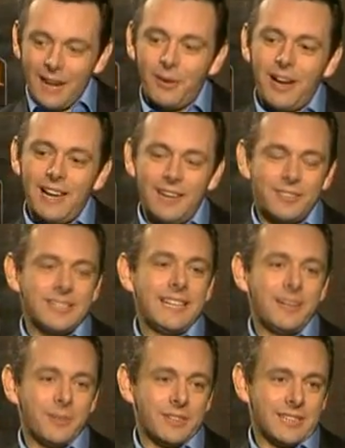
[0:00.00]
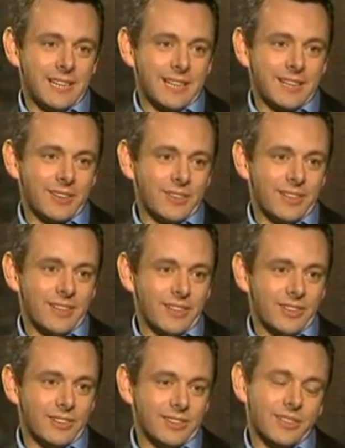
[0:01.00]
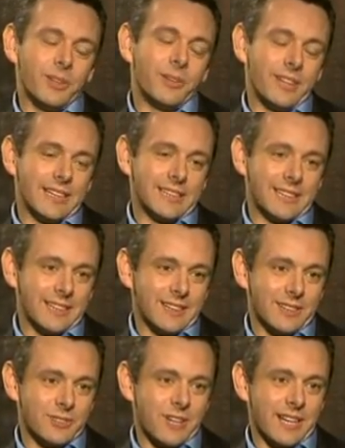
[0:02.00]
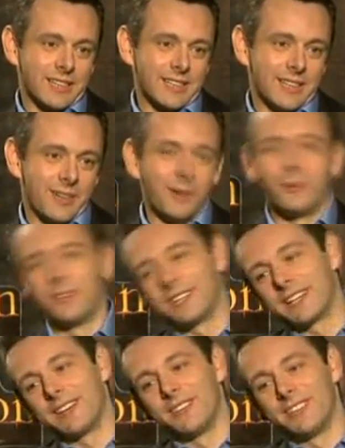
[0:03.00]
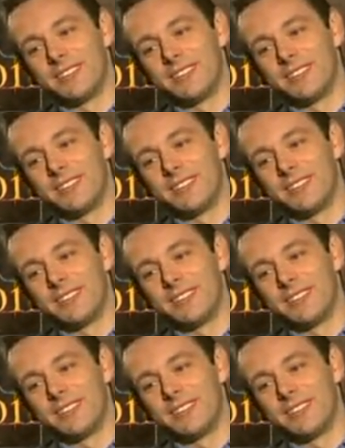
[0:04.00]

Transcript: Well, I've seen what it's like on that side of the tracks, and I wanted to come and